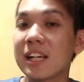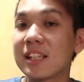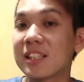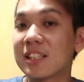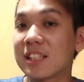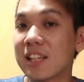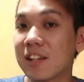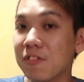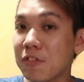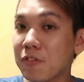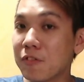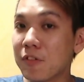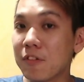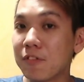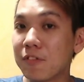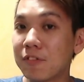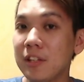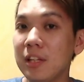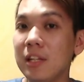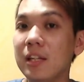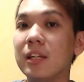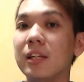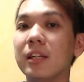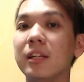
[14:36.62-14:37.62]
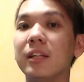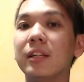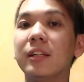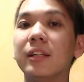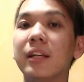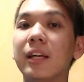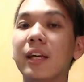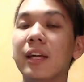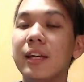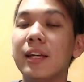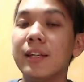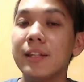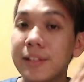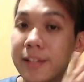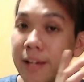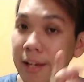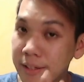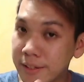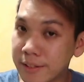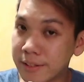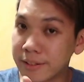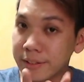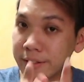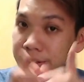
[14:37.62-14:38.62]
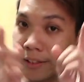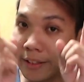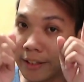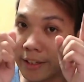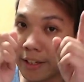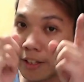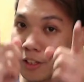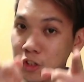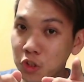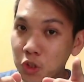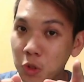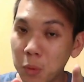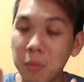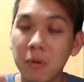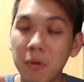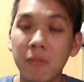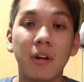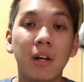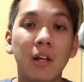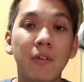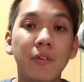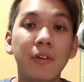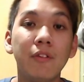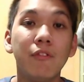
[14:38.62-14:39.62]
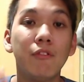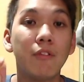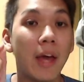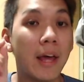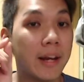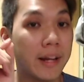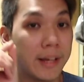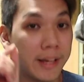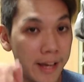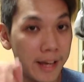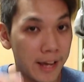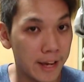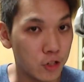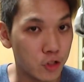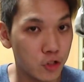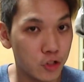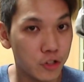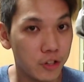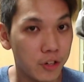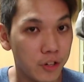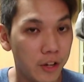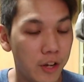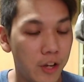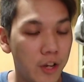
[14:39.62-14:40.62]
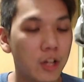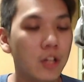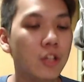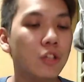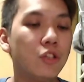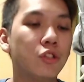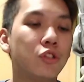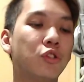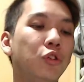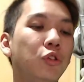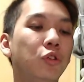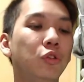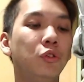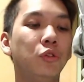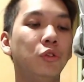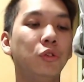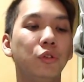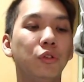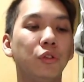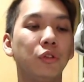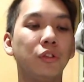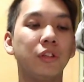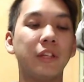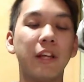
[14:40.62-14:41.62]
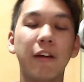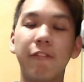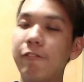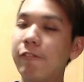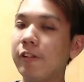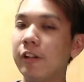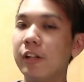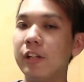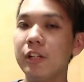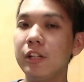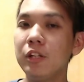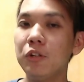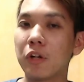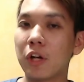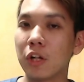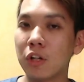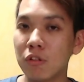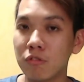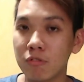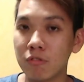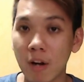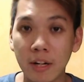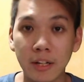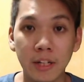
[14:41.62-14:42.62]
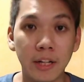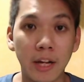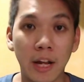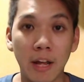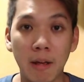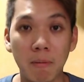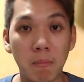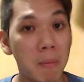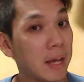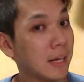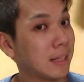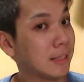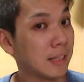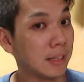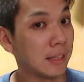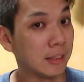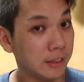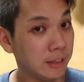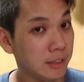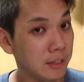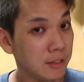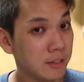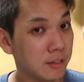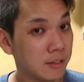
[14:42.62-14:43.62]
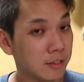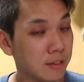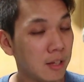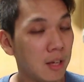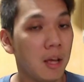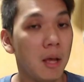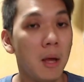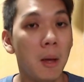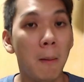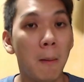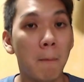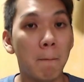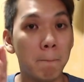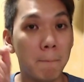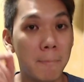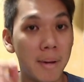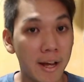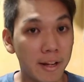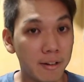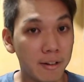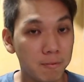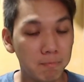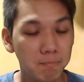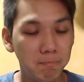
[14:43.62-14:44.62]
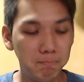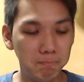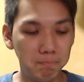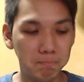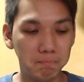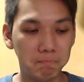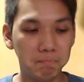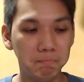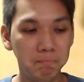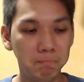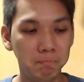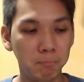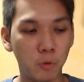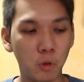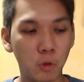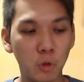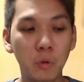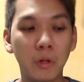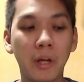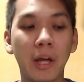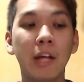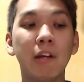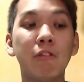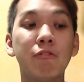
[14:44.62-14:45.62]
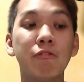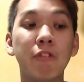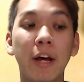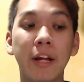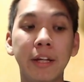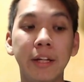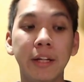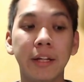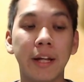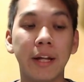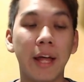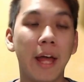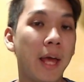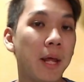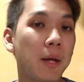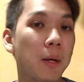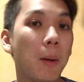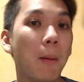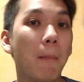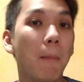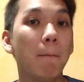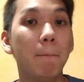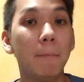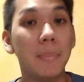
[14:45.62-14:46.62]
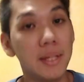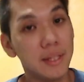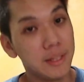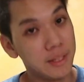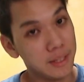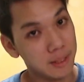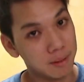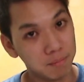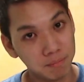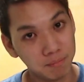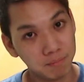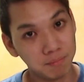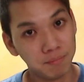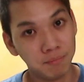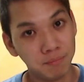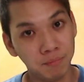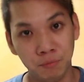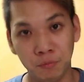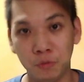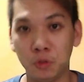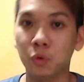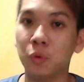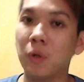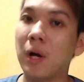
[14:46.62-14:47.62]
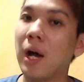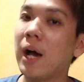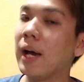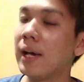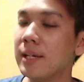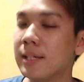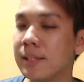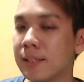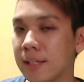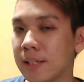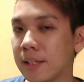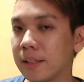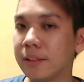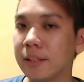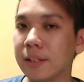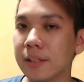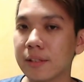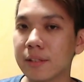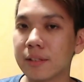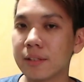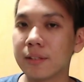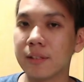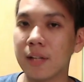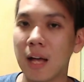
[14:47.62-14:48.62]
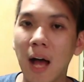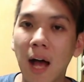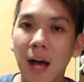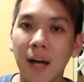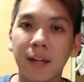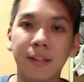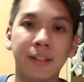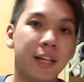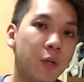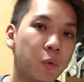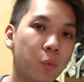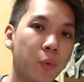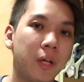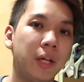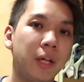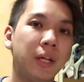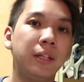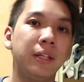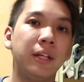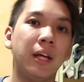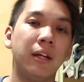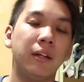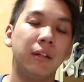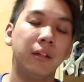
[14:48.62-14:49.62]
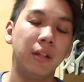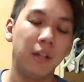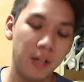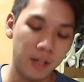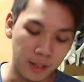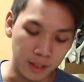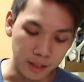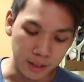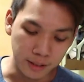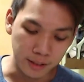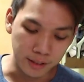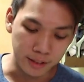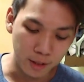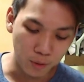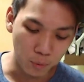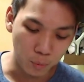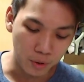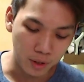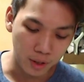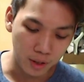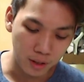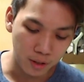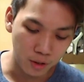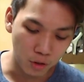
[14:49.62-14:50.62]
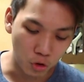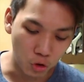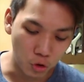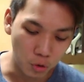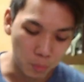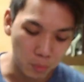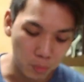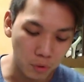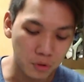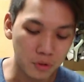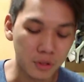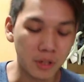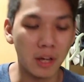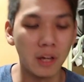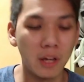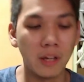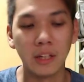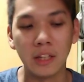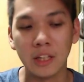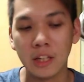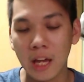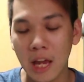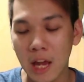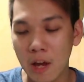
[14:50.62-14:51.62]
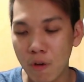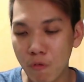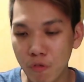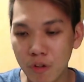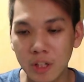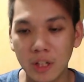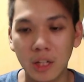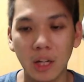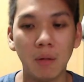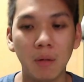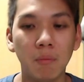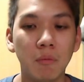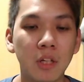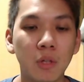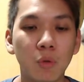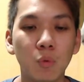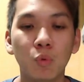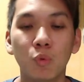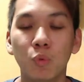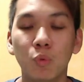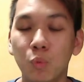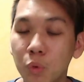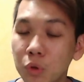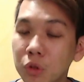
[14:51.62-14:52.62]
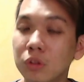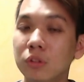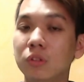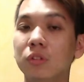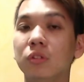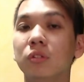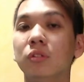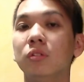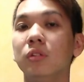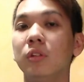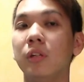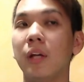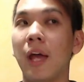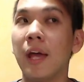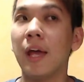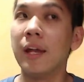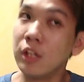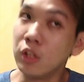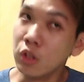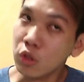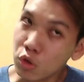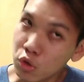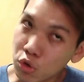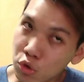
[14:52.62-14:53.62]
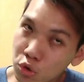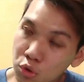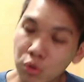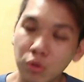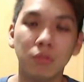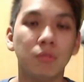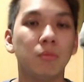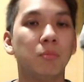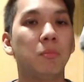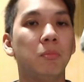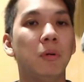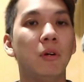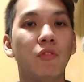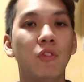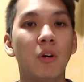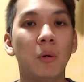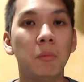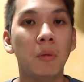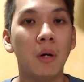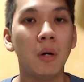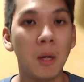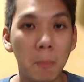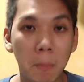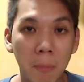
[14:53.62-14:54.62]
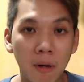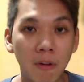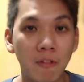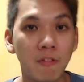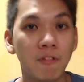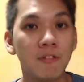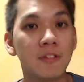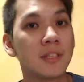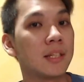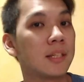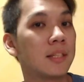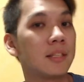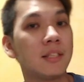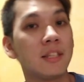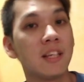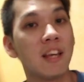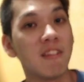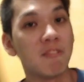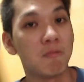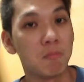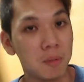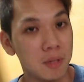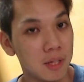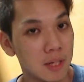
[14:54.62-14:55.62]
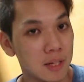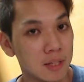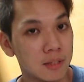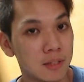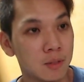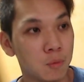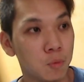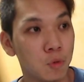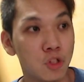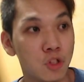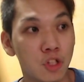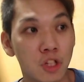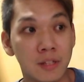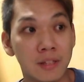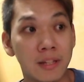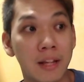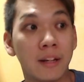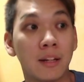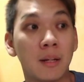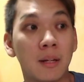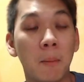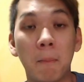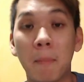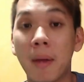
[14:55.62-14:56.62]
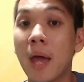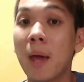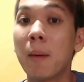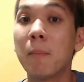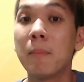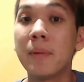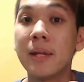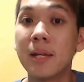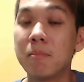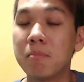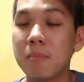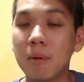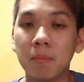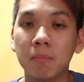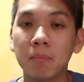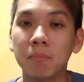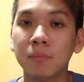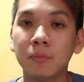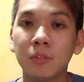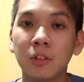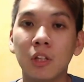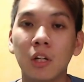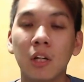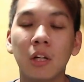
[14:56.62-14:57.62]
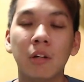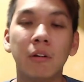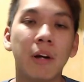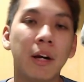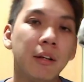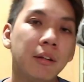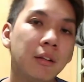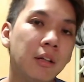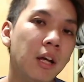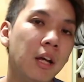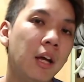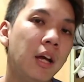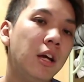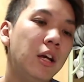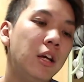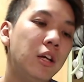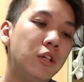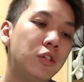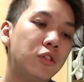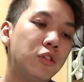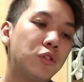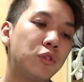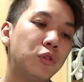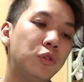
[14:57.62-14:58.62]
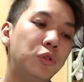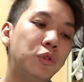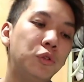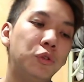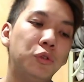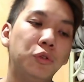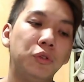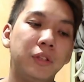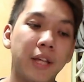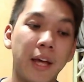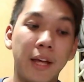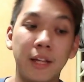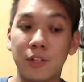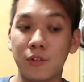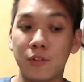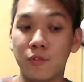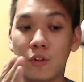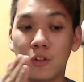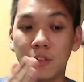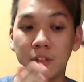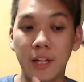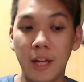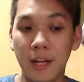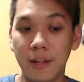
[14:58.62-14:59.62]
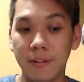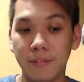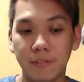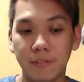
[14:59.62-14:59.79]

750, yes, it can still be relevant at a catch. So definitely you cannot run it at max settings, but you can run it at medium to high settings. In that way, almost every game it would and it should perform above 60 FPS, which is like the bare minimum Alright, so that's for that.